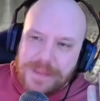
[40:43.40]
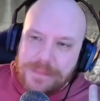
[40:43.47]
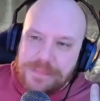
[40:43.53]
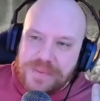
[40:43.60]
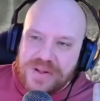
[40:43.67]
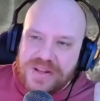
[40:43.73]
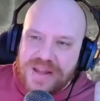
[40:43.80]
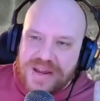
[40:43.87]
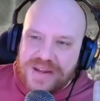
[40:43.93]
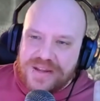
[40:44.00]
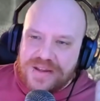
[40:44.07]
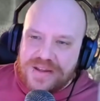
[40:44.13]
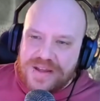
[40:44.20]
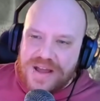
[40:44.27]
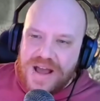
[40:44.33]
But like,
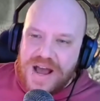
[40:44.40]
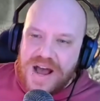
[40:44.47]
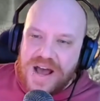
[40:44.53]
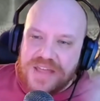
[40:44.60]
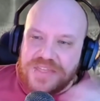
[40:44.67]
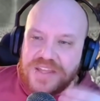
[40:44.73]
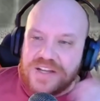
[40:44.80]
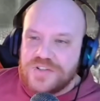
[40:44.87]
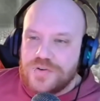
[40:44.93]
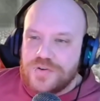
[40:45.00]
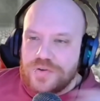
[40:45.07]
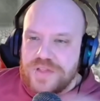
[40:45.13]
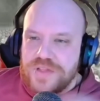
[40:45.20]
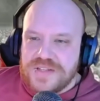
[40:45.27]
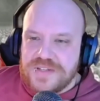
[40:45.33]
I think it's
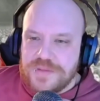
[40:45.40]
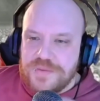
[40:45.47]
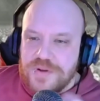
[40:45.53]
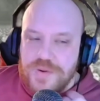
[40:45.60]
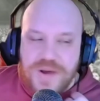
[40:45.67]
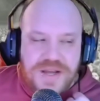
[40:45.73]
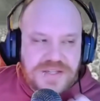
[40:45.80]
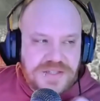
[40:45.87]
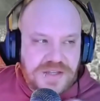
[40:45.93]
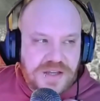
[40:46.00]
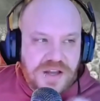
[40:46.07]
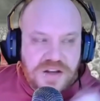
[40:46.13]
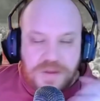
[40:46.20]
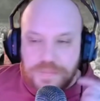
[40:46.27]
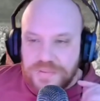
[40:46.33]
cool that somebody who has like
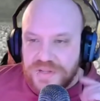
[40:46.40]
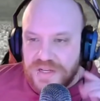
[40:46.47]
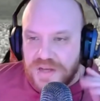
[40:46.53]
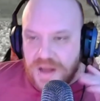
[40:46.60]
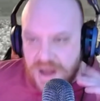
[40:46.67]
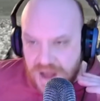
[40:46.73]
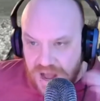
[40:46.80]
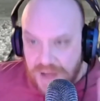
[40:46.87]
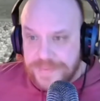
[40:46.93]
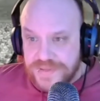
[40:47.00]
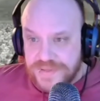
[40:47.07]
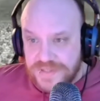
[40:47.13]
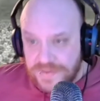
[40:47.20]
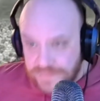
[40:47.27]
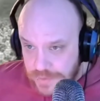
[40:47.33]
a complete
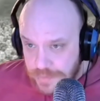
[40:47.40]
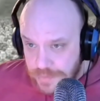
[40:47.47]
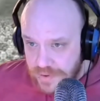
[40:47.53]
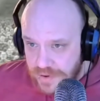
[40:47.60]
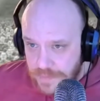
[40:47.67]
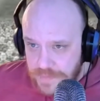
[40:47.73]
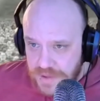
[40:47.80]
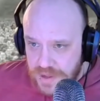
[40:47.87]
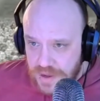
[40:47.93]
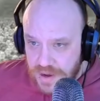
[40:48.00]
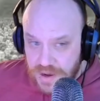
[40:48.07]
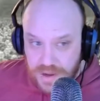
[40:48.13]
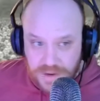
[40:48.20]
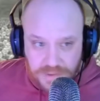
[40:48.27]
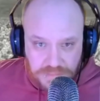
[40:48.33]
opposite viewpoint of me
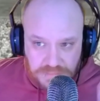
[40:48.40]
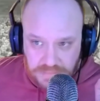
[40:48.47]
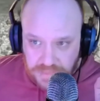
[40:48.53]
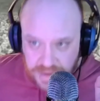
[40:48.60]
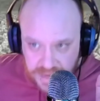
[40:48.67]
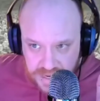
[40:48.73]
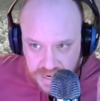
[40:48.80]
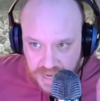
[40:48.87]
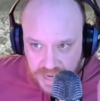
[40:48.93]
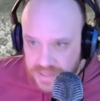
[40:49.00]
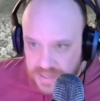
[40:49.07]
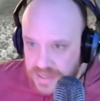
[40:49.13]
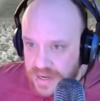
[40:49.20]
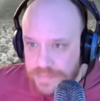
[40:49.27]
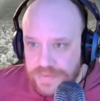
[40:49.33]
on
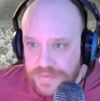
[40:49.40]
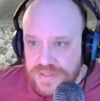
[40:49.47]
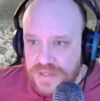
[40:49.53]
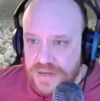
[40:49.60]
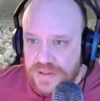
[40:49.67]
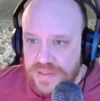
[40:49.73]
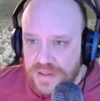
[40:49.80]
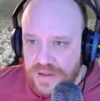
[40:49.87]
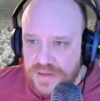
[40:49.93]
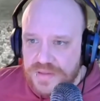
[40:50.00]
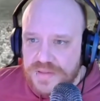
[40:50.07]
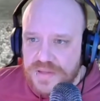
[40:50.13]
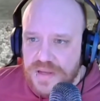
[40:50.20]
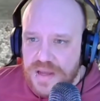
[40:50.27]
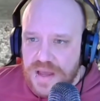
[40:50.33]
99% of
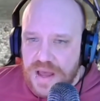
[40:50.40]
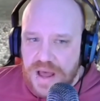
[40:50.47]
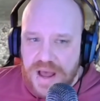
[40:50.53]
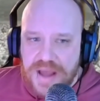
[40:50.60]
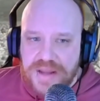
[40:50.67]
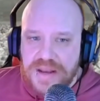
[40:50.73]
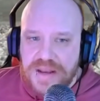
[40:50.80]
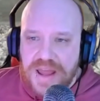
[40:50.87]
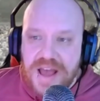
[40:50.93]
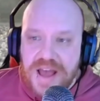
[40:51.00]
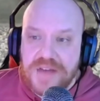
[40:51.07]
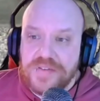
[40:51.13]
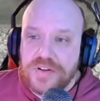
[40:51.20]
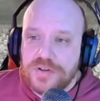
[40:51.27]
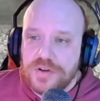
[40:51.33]
things, I can
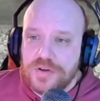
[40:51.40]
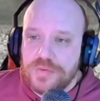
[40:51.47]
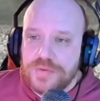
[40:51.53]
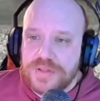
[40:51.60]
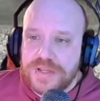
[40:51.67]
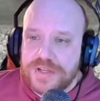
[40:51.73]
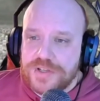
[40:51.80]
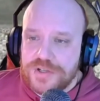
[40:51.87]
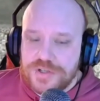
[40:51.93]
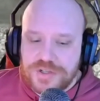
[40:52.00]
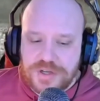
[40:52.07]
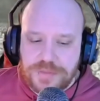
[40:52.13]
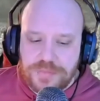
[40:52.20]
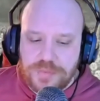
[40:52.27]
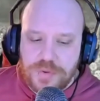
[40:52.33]
have a good
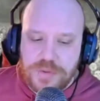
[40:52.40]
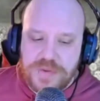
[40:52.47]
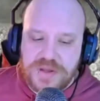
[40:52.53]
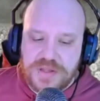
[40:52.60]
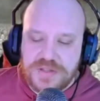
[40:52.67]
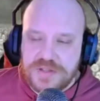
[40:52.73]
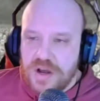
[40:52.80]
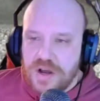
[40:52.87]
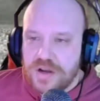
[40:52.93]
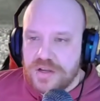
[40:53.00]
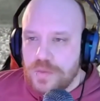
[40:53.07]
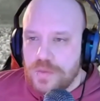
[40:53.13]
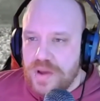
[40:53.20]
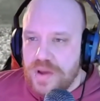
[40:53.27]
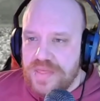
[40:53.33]
relationship where we can talk in
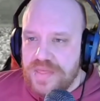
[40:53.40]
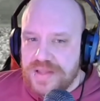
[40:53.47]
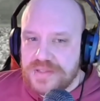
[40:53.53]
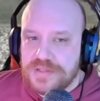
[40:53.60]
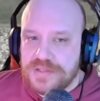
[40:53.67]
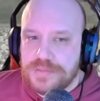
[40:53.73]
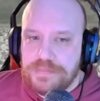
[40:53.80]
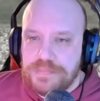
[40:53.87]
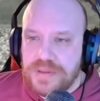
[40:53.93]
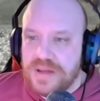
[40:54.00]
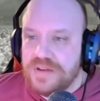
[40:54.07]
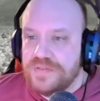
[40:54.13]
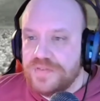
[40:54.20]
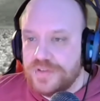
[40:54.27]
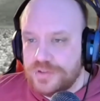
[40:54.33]
a way that's
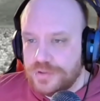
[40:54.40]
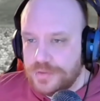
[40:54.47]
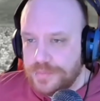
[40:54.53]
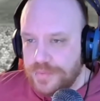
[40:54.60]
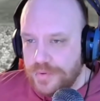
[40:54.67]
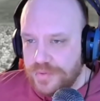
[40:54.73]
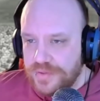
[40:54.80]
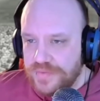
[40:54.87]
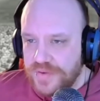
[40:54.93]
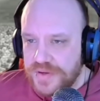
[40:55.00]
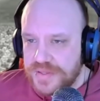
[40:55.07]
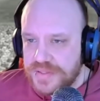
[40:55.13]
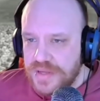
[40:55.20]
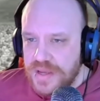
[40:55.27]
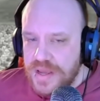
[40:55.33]
beneficial to both of
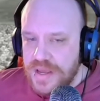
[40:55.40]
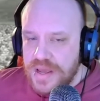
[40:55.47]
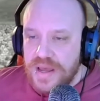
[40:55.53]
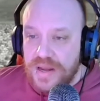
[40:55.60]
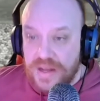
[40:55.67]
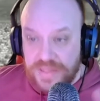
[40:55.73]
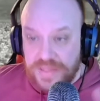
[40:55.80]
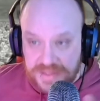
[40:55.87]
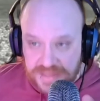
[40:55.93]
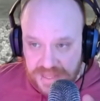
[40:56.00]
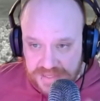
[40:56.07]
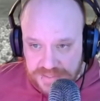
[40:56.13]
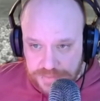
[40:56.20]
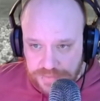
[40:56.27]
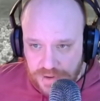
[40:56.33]
us. And I think
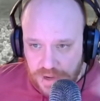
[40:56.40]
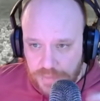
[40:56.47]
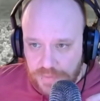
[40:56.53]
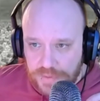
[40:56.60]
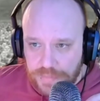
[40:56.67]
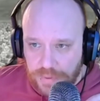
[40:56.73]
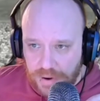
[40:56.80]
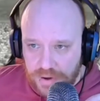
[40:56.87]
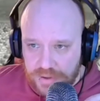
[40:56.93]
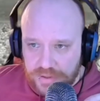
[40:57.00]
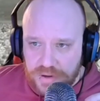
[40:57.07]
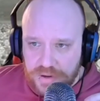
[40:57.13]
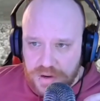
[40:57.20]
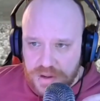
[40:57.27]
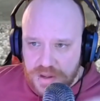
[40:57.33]
that's the problem with
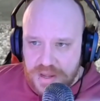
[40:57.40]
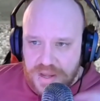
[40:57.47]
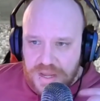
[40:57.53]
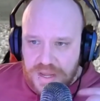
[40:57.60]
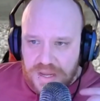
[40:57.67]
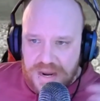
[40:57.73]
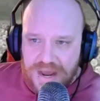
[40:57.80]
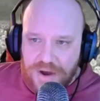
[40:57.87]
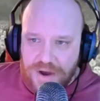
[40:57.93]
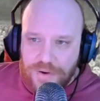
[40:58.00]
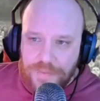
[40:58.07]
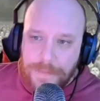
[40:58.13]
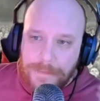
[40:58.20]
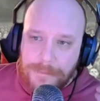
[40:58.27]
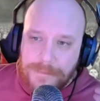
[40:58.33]
Parler.
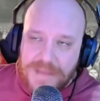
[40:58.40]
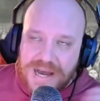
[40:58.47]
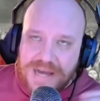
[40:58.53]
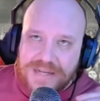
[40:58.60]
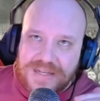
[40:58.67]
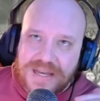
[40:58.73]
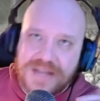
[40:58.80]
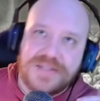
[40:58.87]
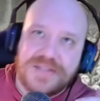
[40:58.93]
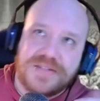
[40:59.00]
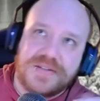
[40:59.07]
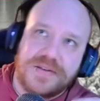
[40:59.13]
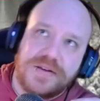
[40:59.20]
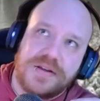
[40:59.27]
Now, I guess